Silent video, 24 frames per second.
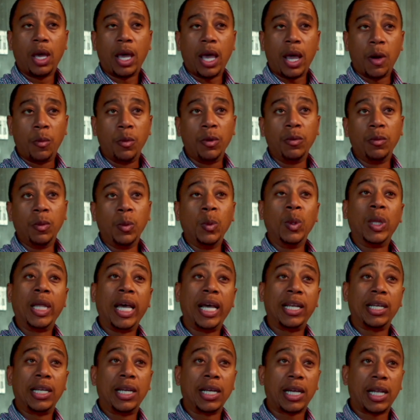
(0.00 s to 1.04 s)
And we
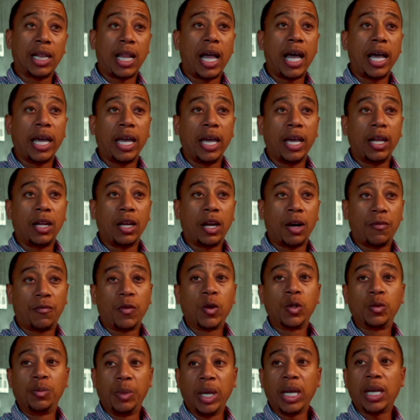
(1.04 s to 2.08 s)
landed a client, our
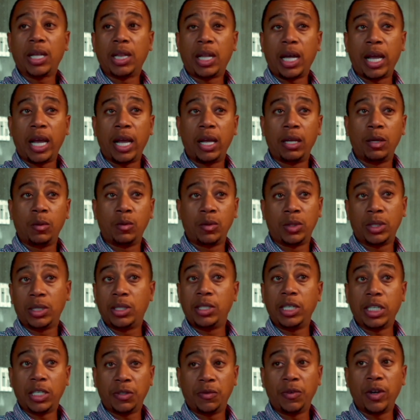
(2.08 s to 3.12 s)
first big client, it was a
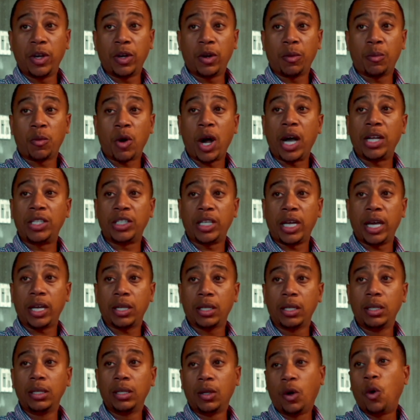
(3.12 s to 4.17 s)
6-figure project
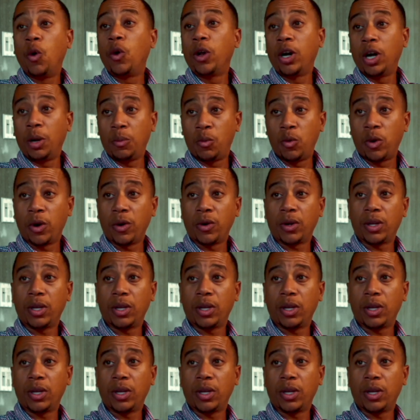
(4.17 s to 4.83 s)
on Upwork.